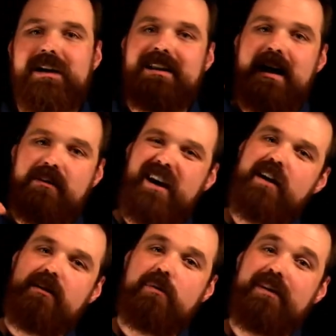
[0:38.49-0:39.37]
now the
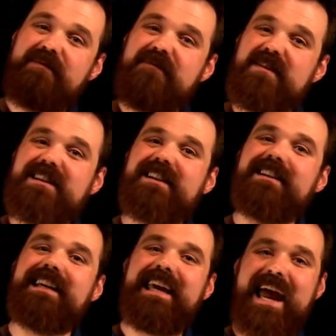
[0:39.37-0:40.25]
other one
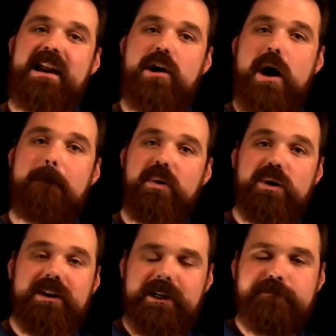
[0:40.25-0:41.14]
physically cannot
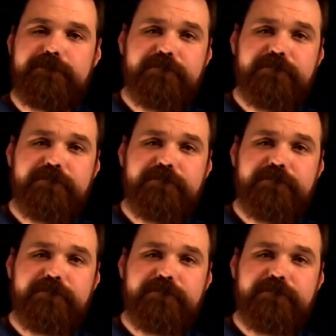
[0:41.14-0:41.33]
pull in.